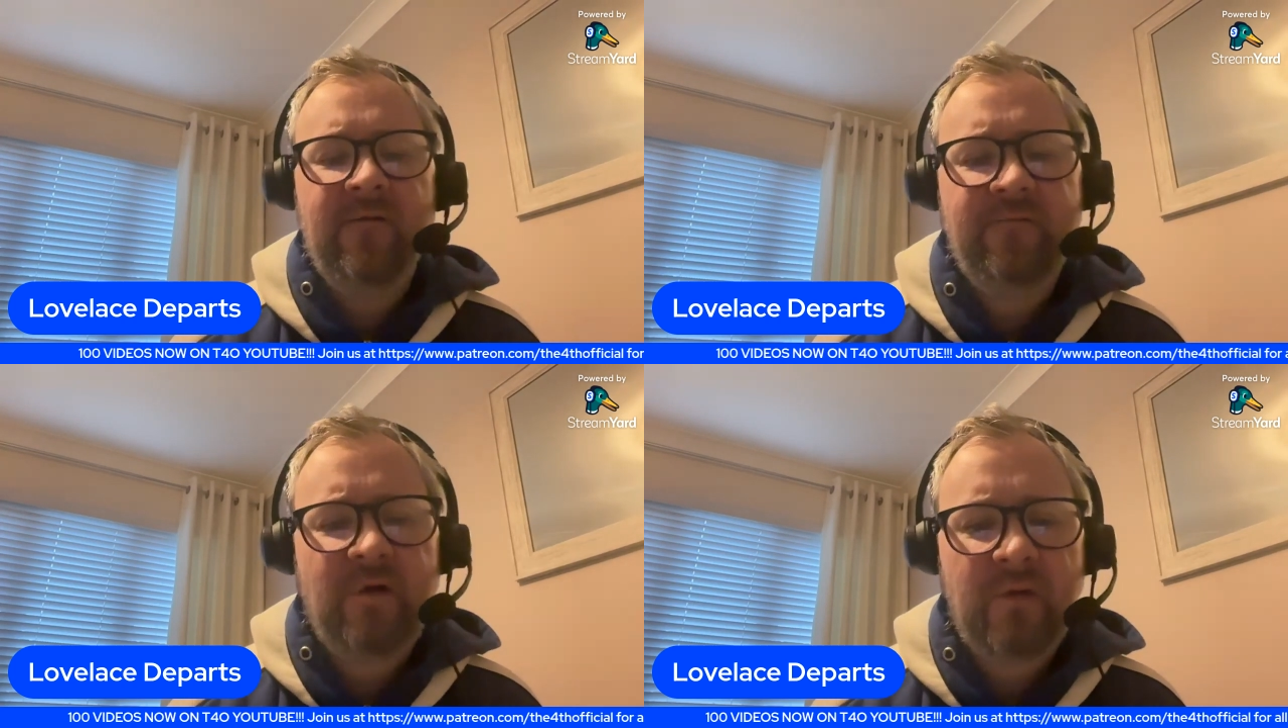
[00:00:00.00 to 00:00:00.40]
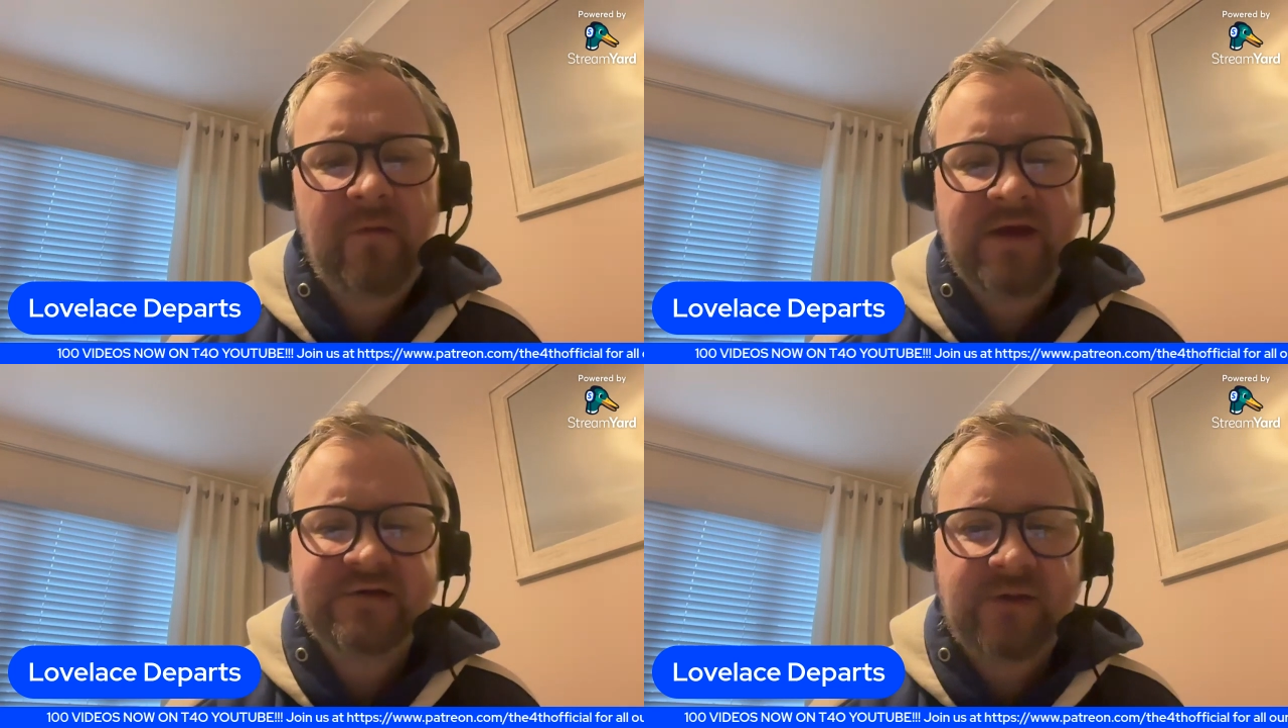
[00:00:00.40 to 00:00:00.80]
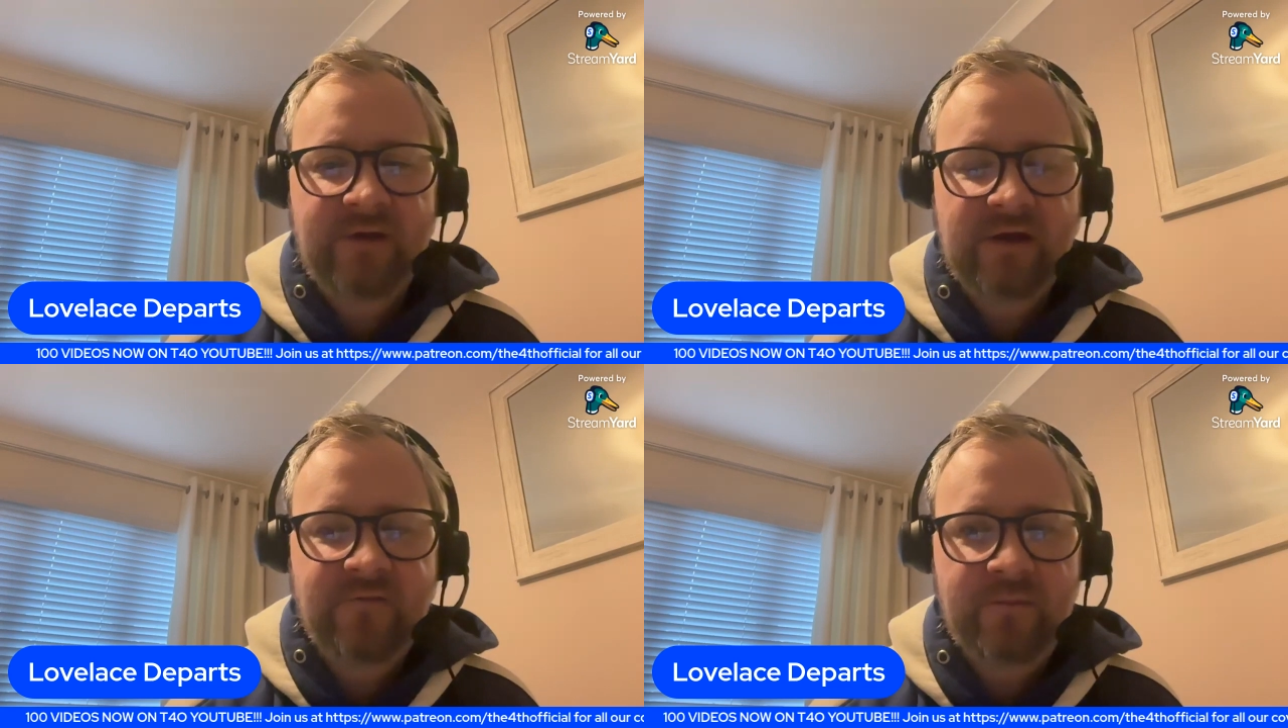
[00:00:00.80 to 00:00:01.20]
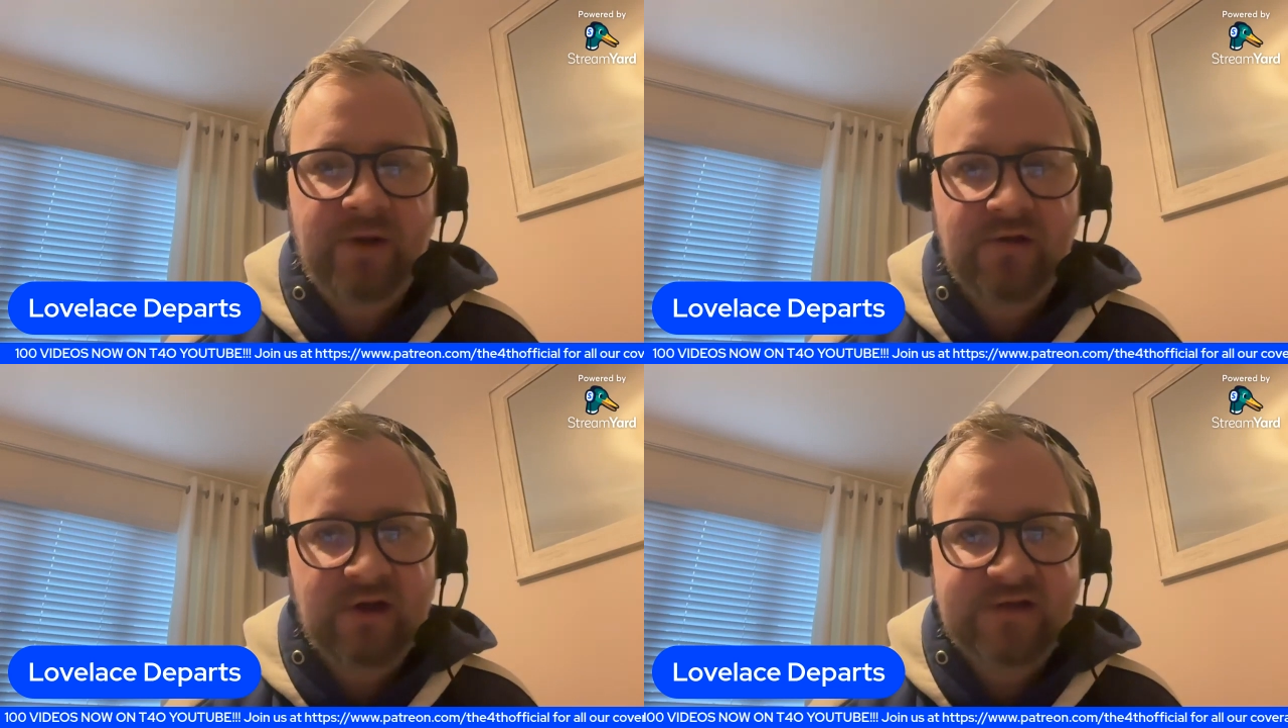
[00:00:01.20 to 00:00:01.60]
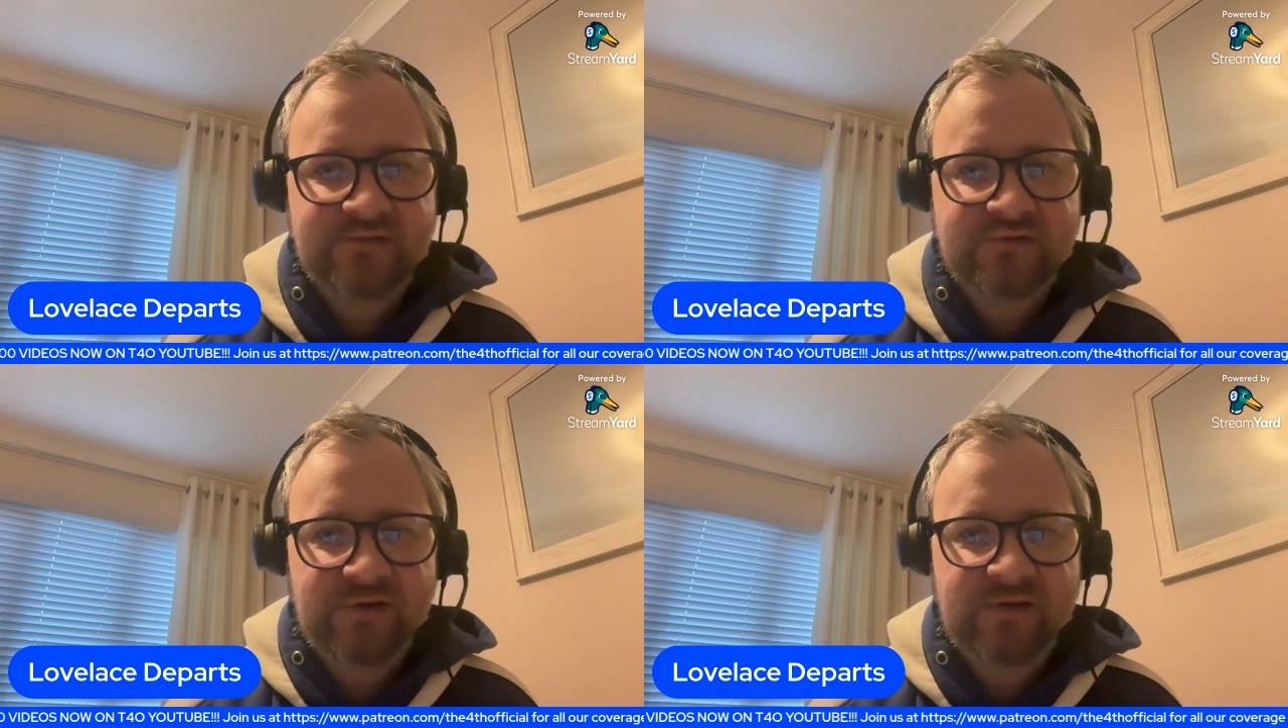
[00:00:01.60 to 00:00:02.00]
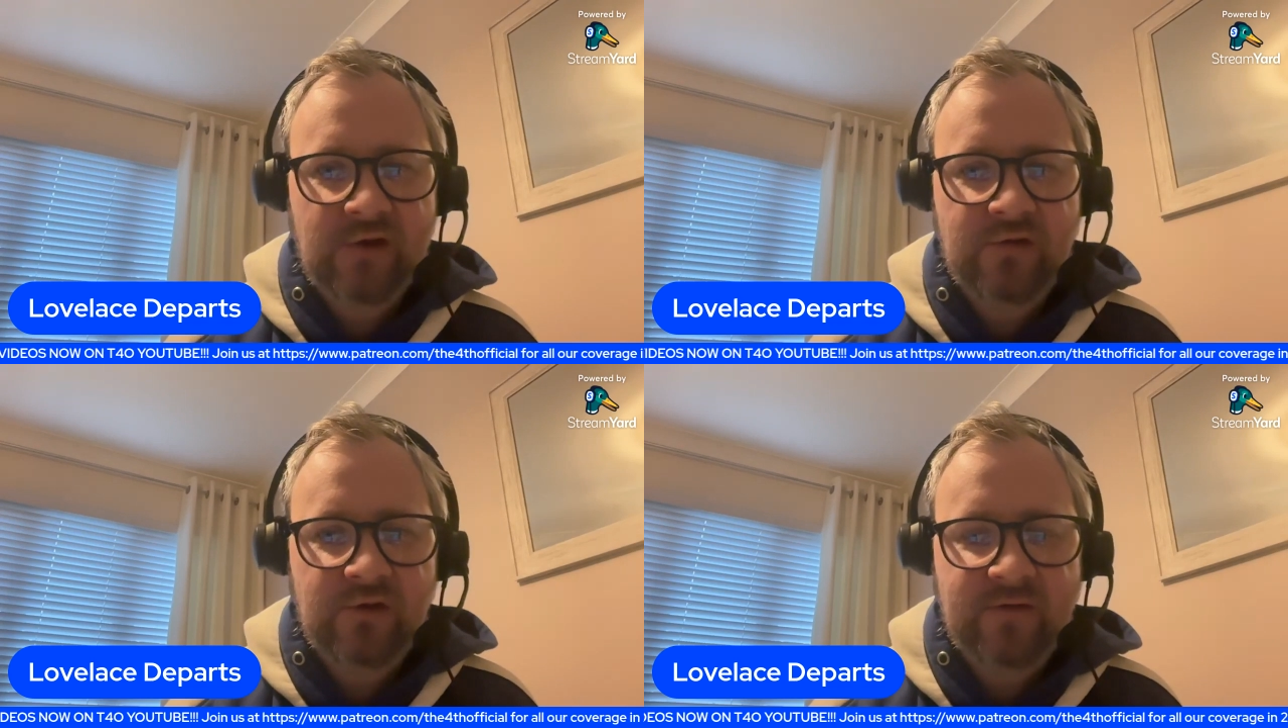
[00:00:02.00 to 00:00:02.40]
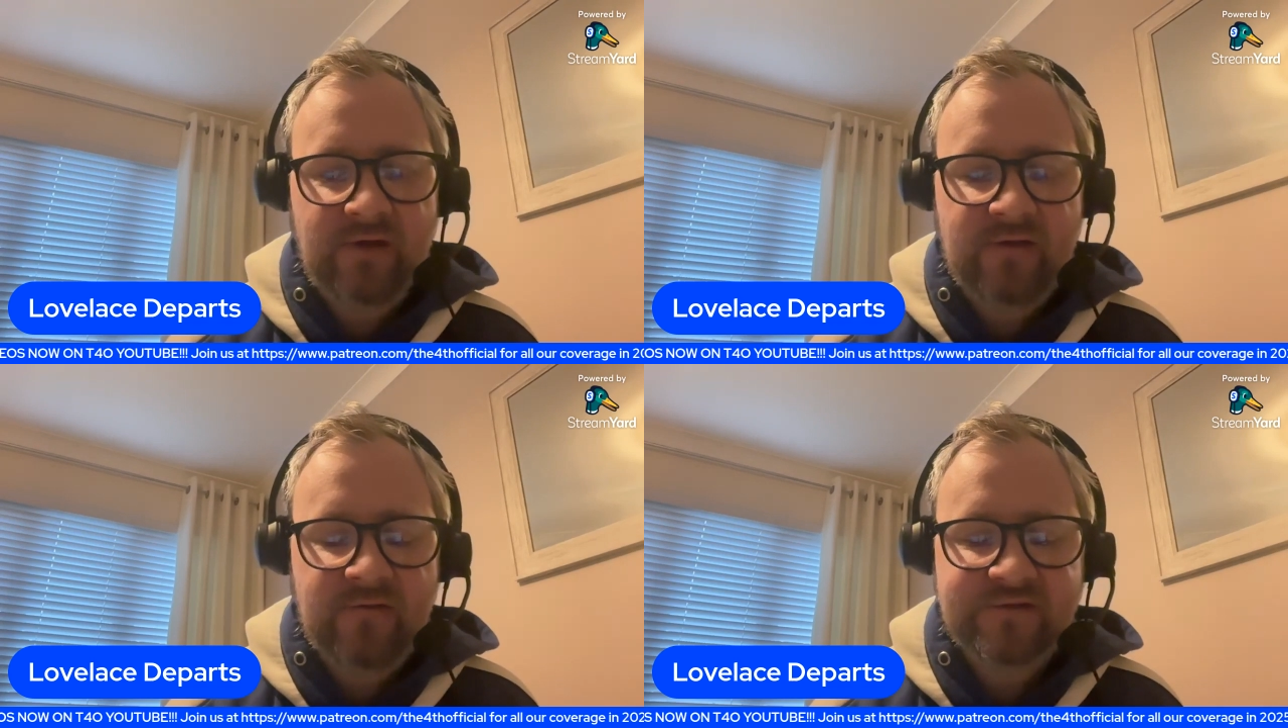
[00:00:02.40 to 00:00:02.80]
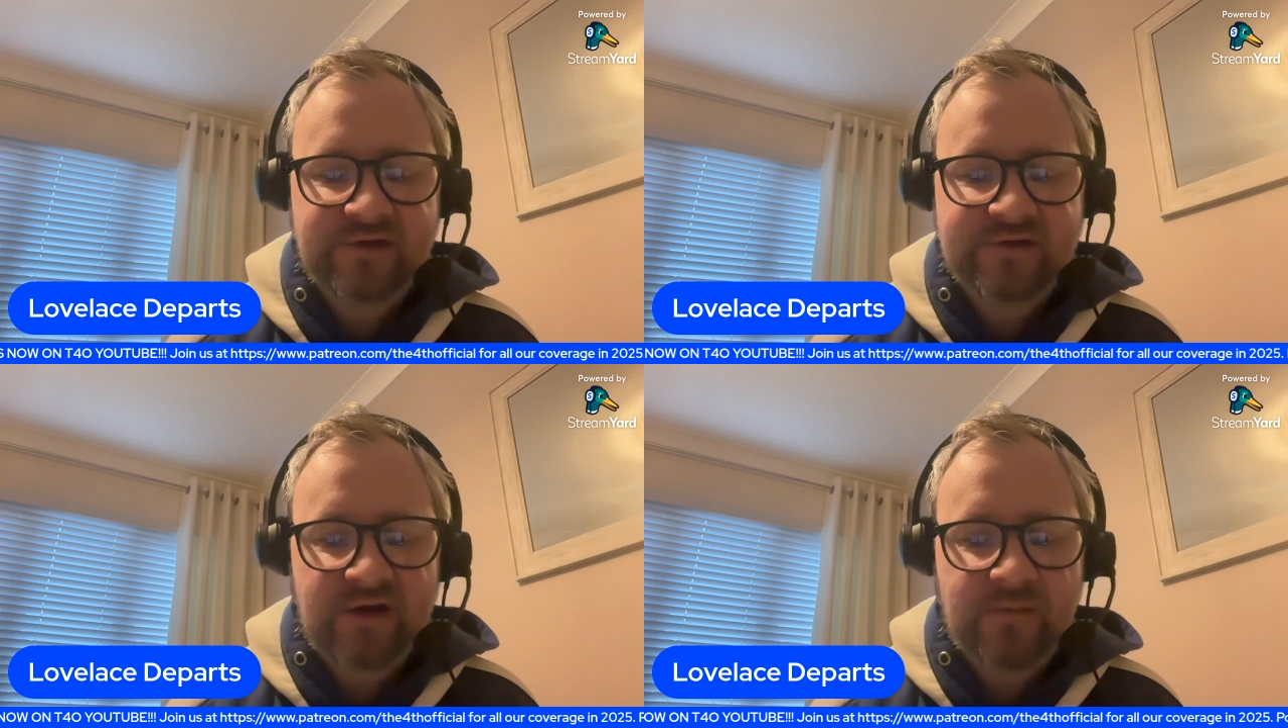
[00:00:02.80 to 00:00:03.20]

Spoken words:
further minutes, I think, for Bailey Rice between now and the end of the season,